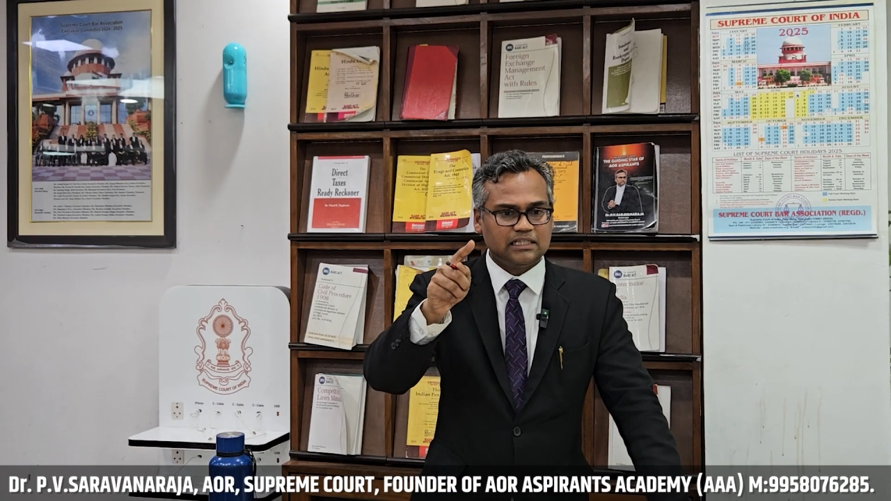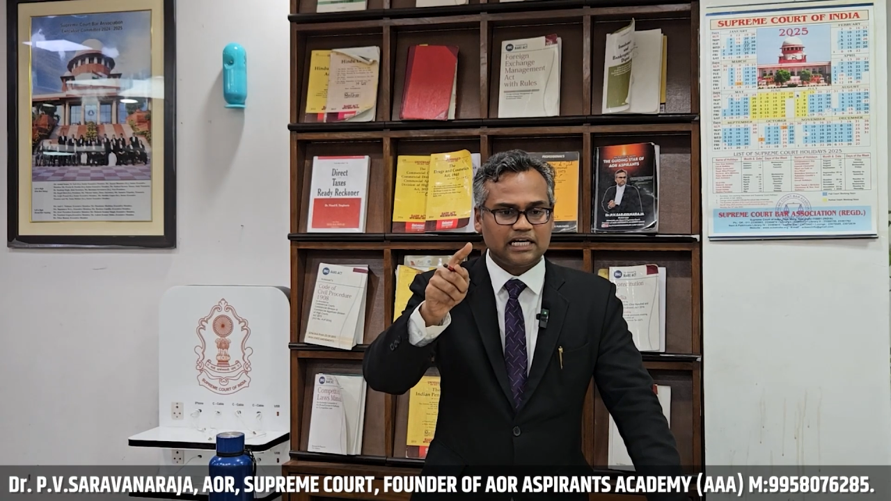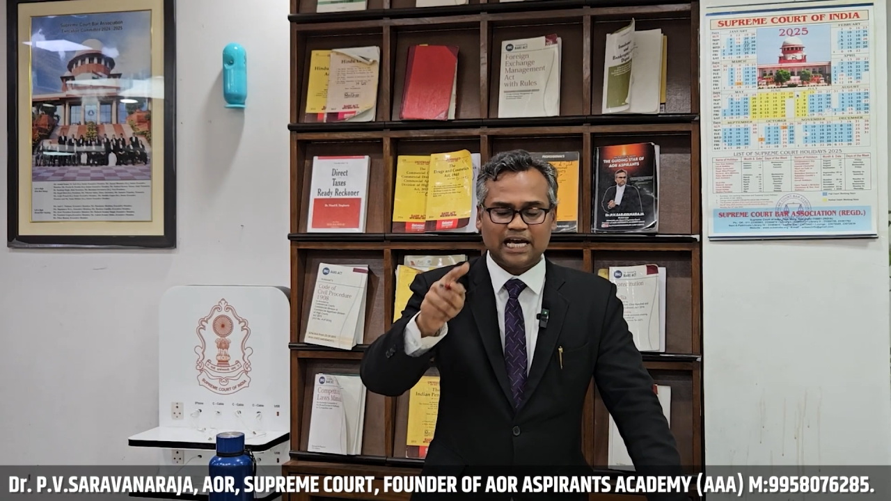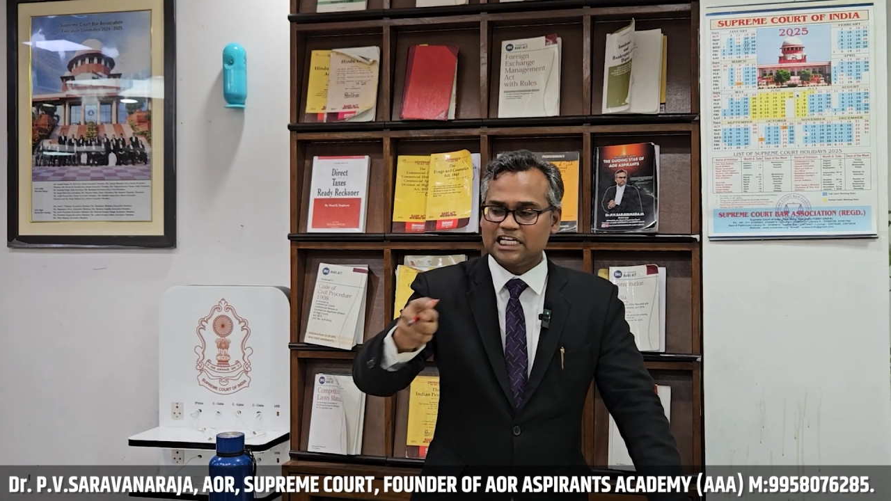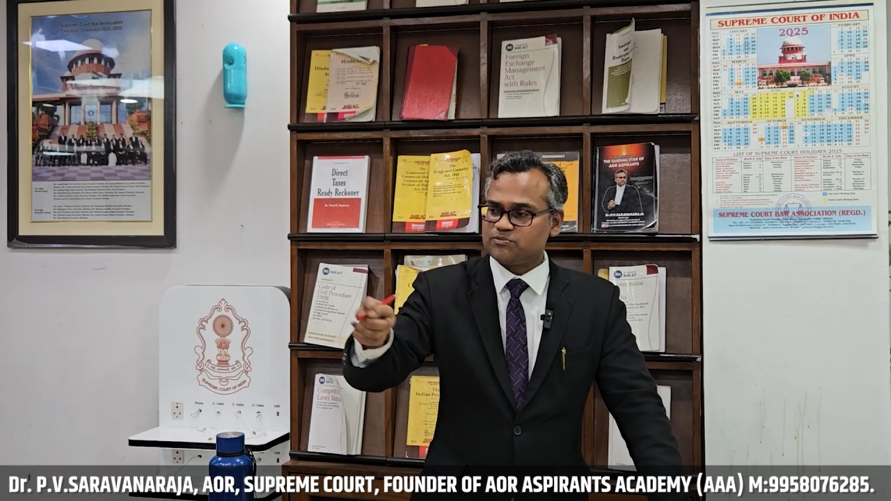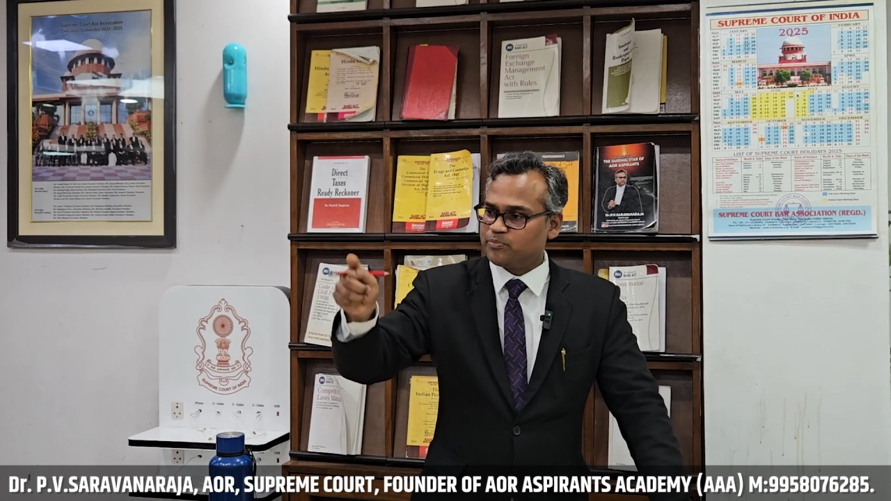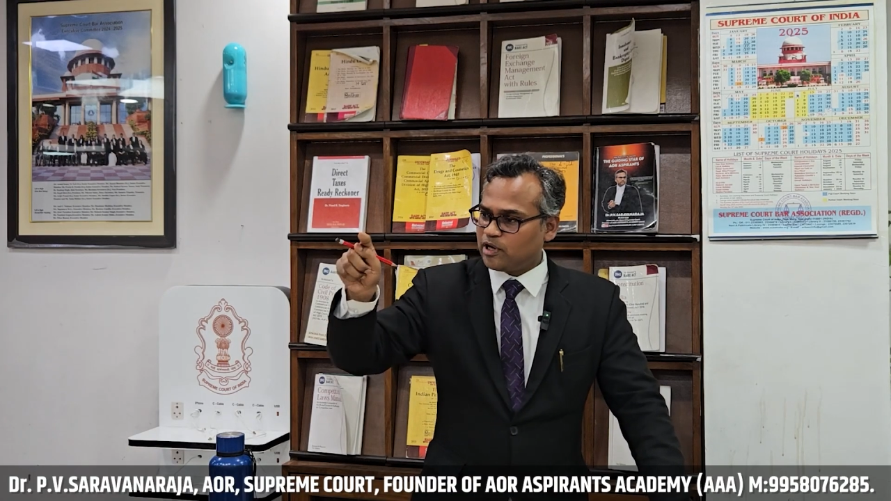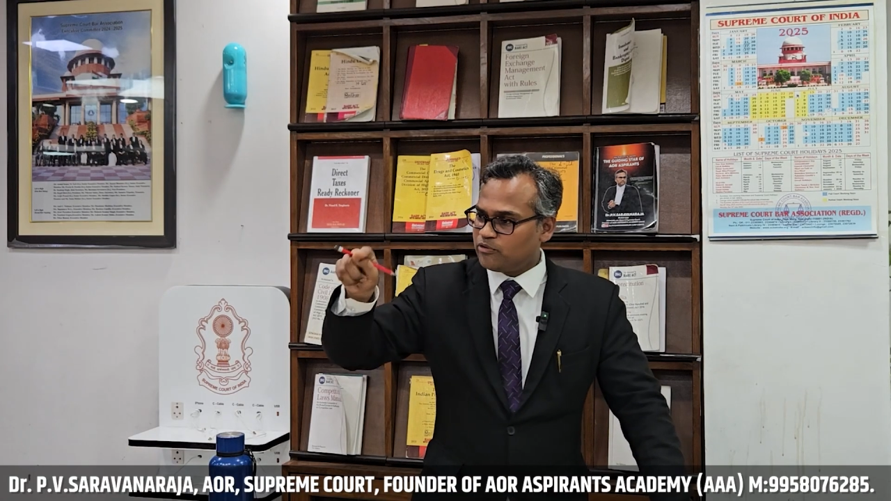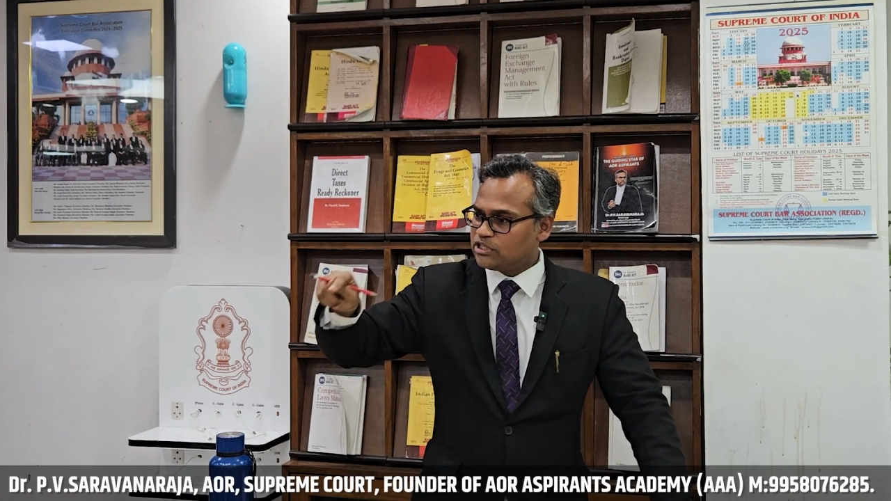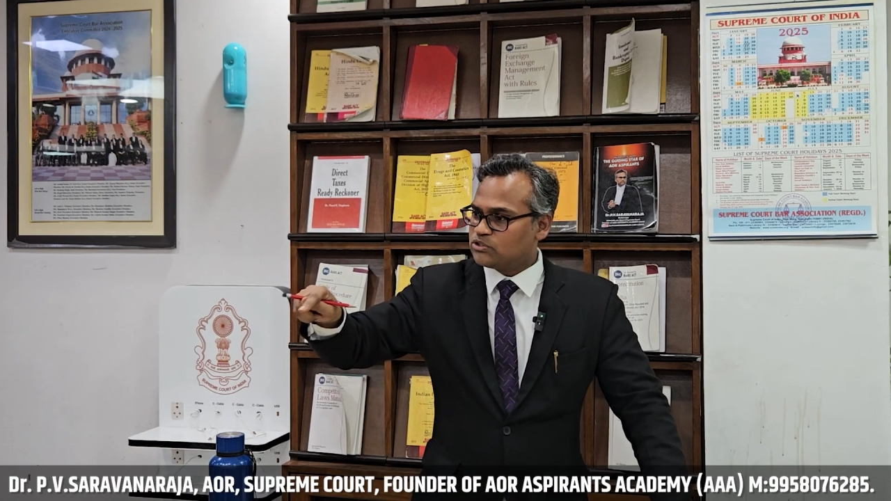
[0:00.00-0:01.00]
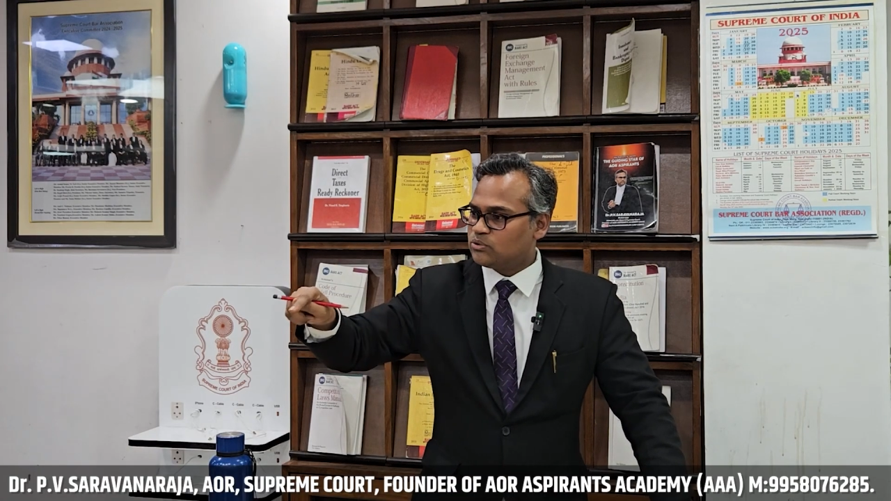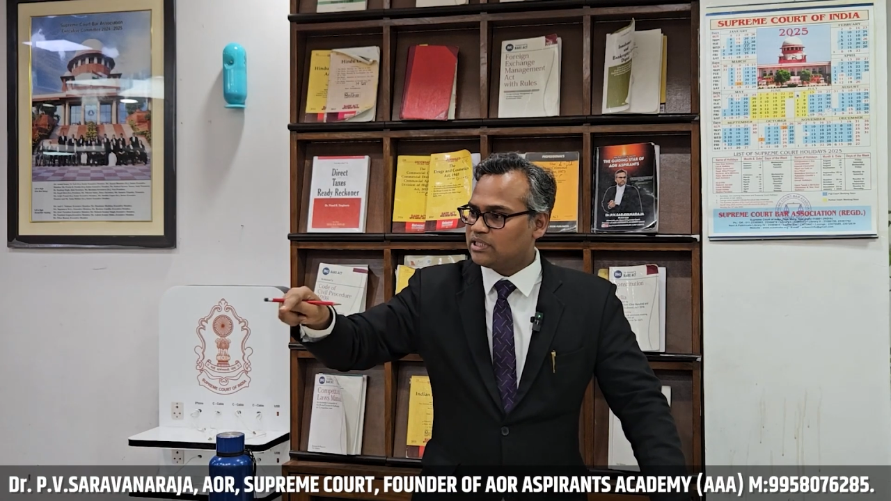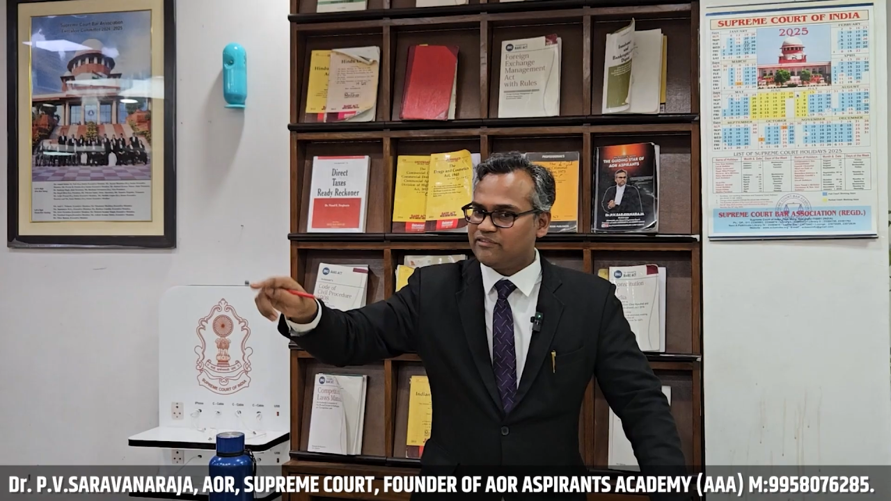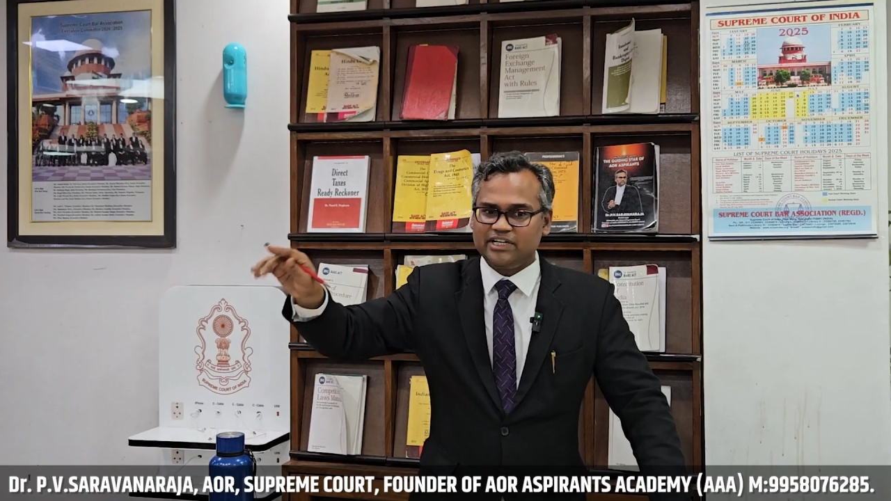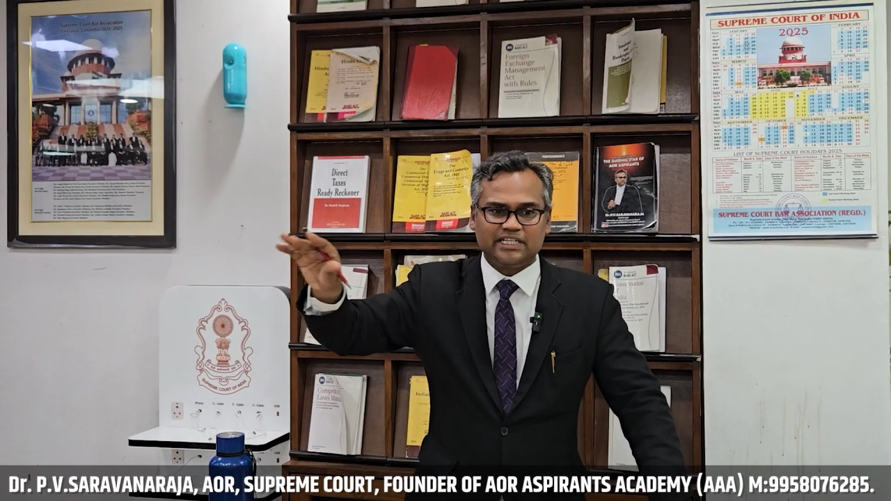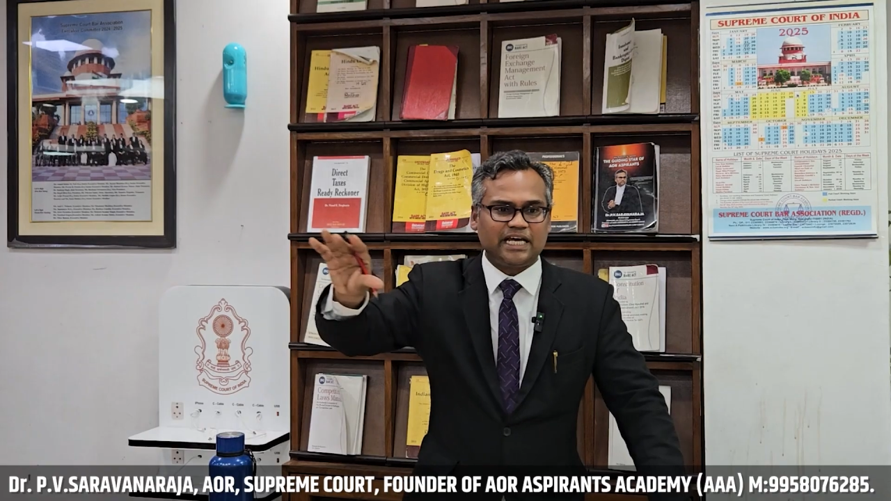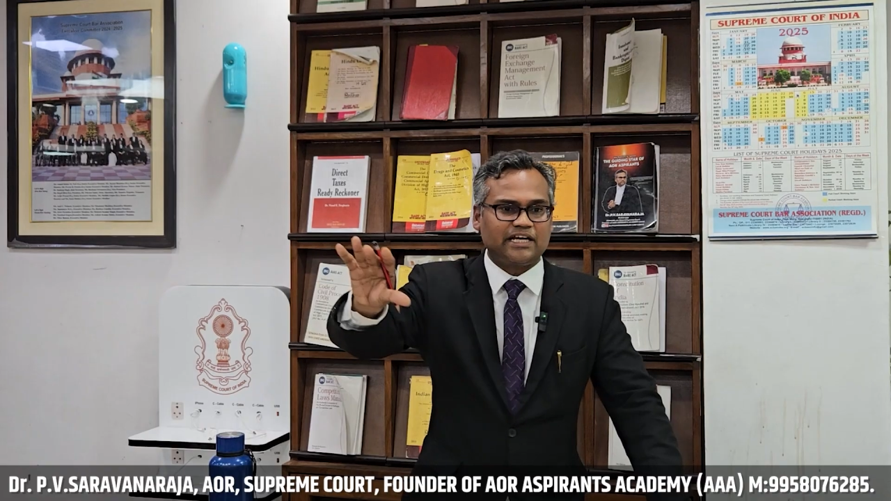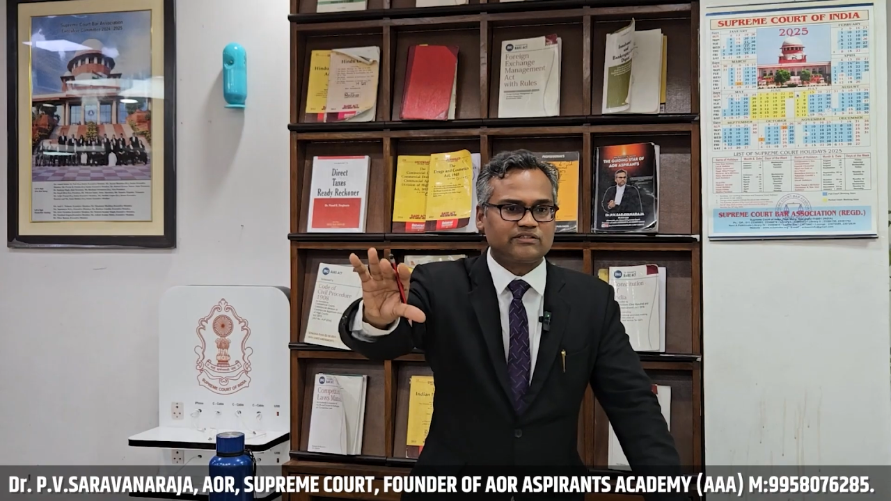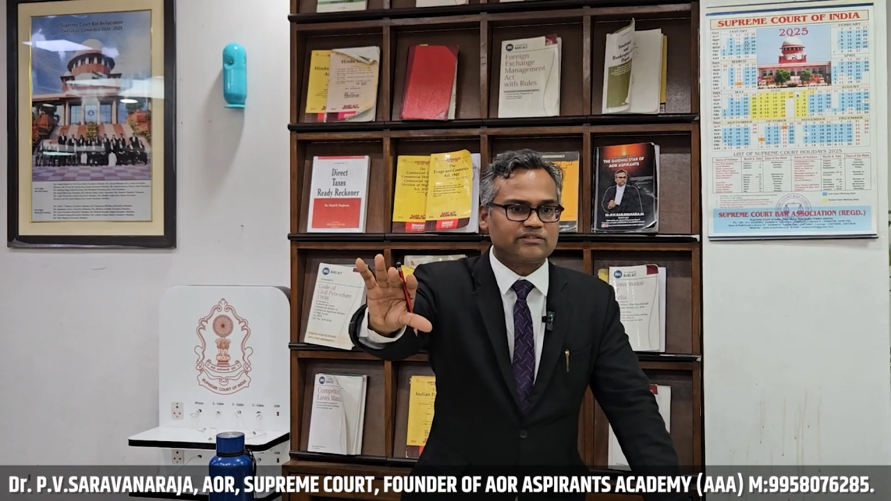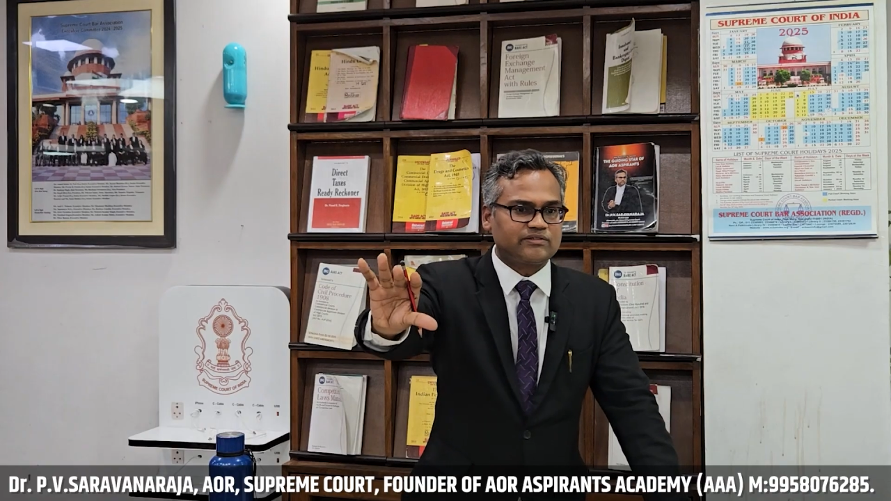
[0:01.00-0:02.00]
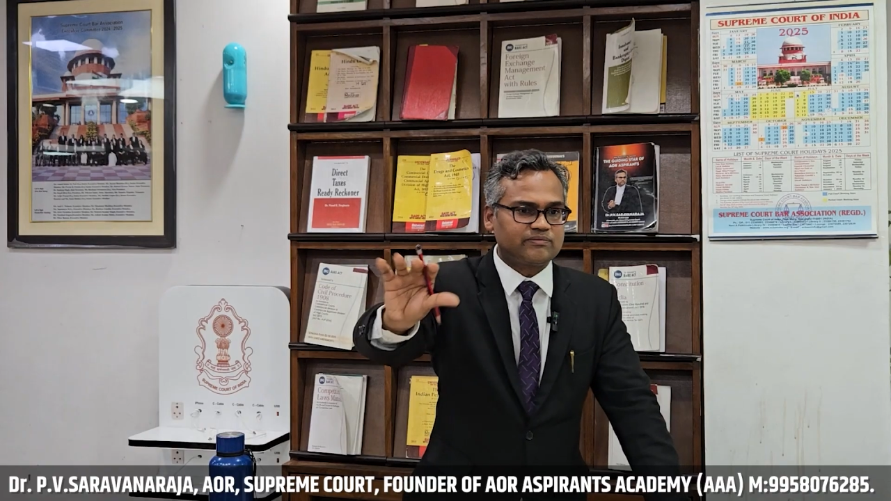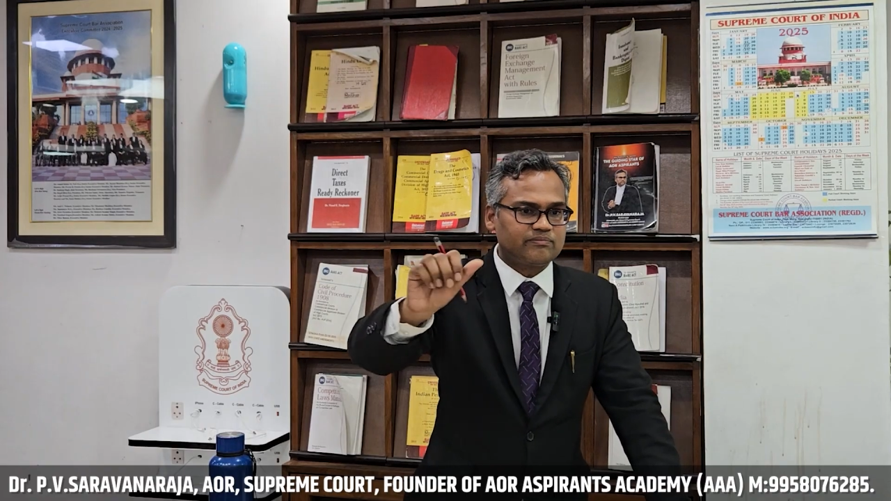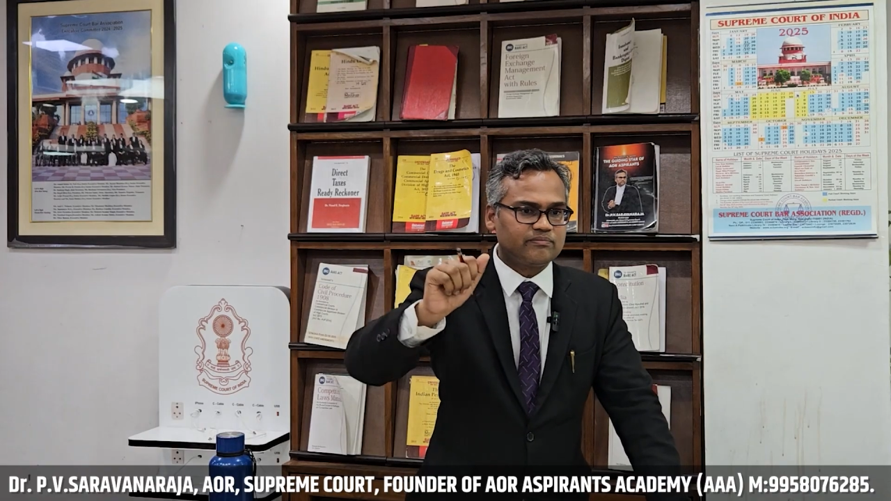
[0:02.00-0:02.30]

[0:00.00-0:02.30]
has power to levy tax.